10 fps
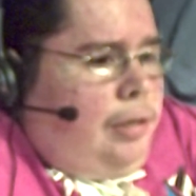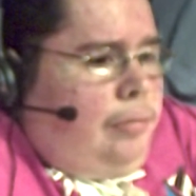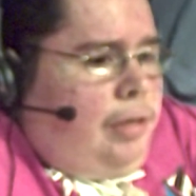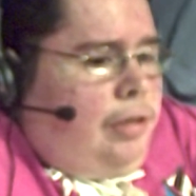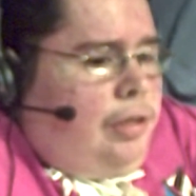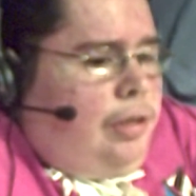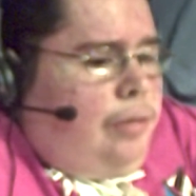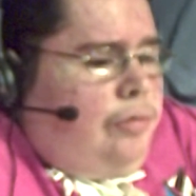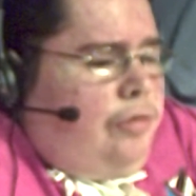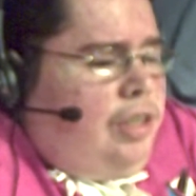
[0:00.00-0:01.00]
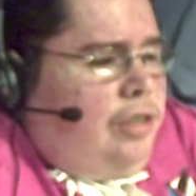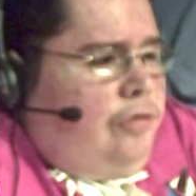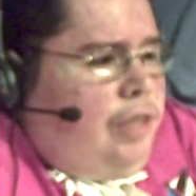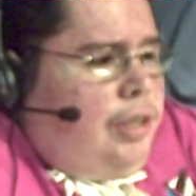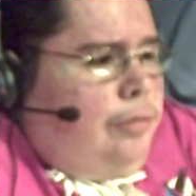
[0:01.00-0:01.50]
as he comes face to
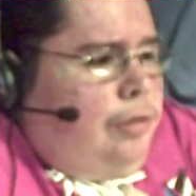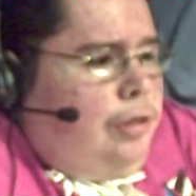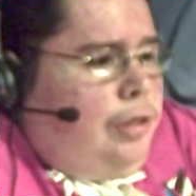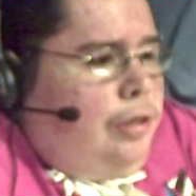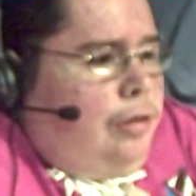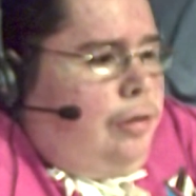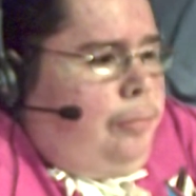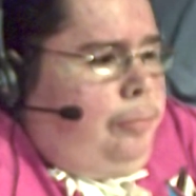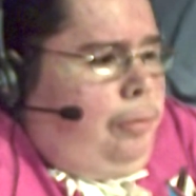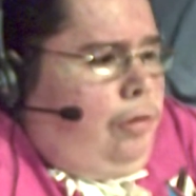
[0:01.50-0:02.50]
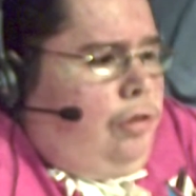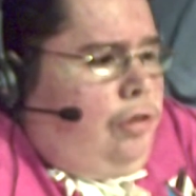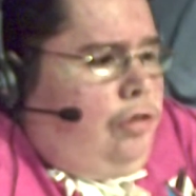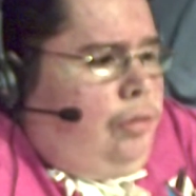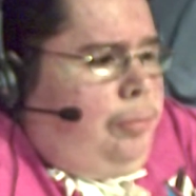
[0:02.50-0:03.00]
face with the boss
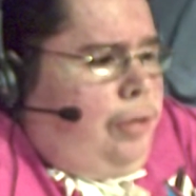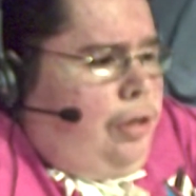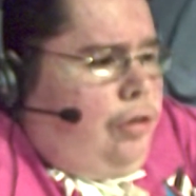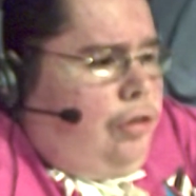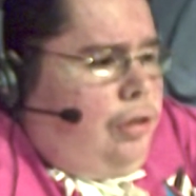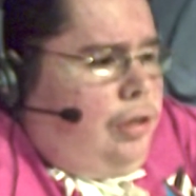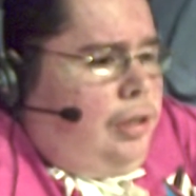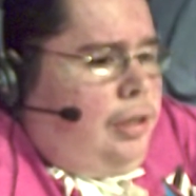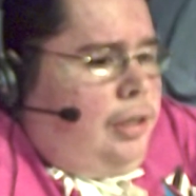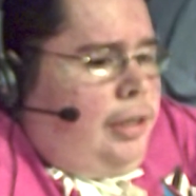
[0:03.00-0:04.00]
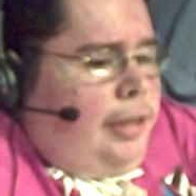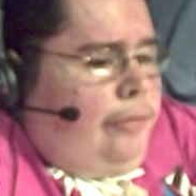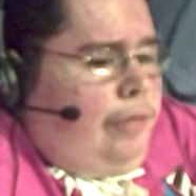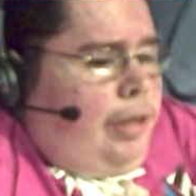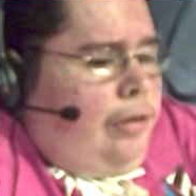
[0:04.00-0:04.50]
Triple H, and
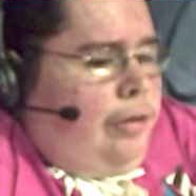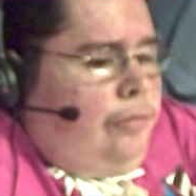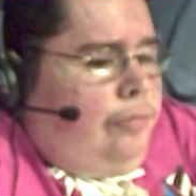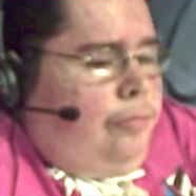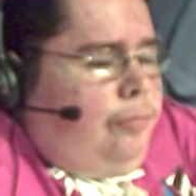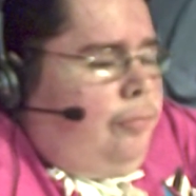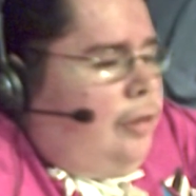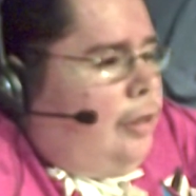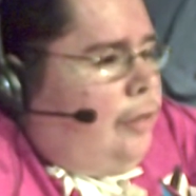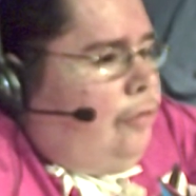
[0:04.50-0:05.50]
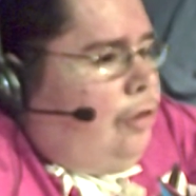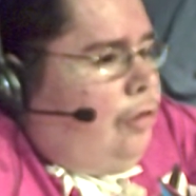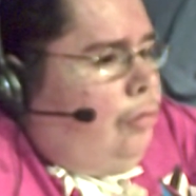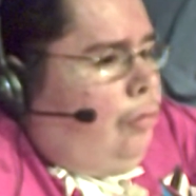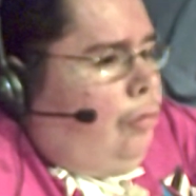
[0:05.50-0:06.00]
finally, in front of the
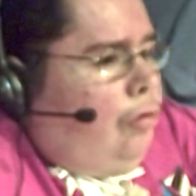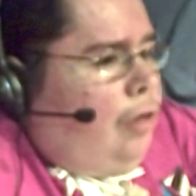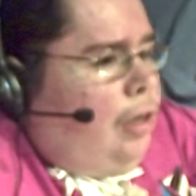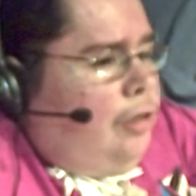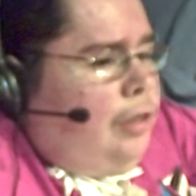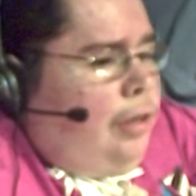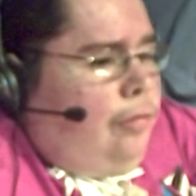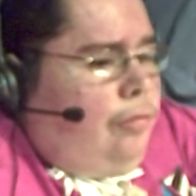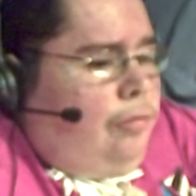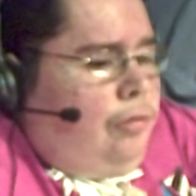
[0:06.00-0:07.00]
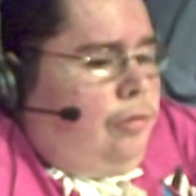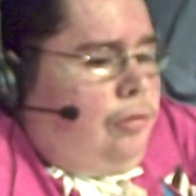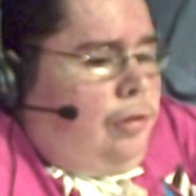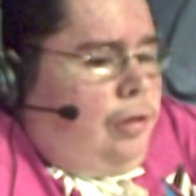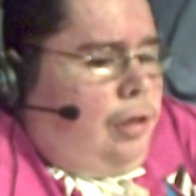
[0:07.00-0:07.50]
wall, knocks out
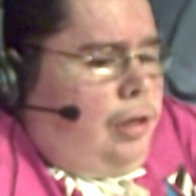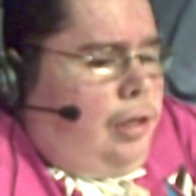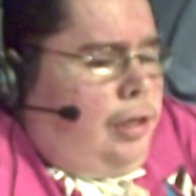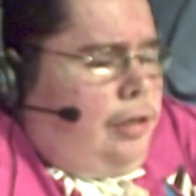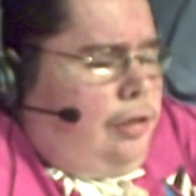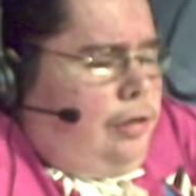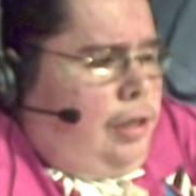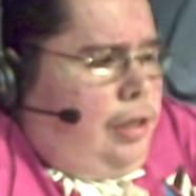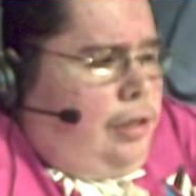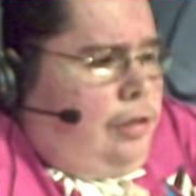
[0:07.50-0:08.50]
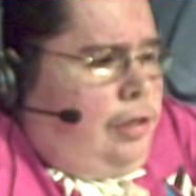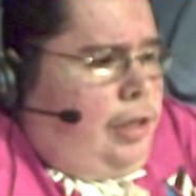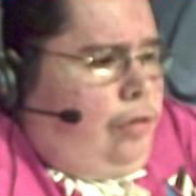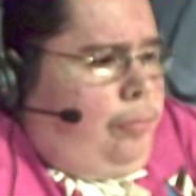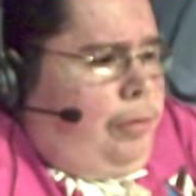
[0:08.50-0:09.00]
hits the KO
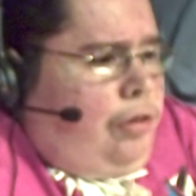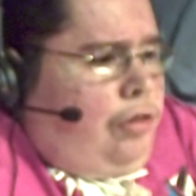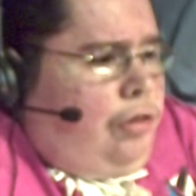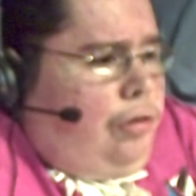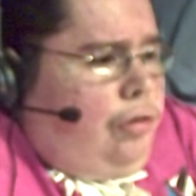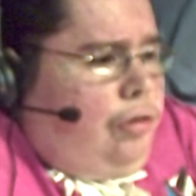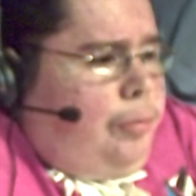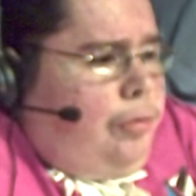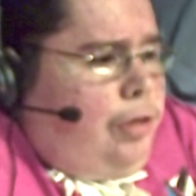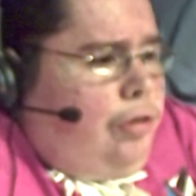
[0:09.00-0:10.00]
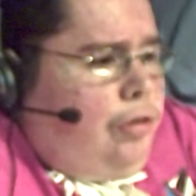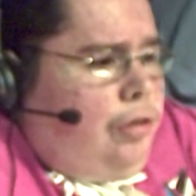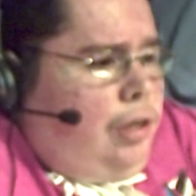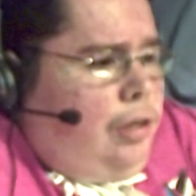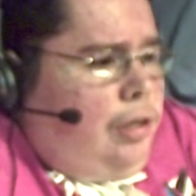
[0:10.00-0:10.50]
punch on Triple H,
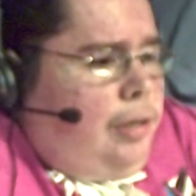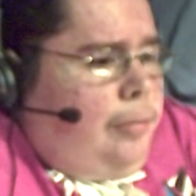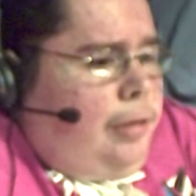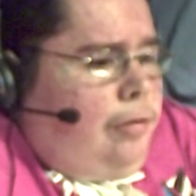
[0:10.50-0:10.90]
knocking him out.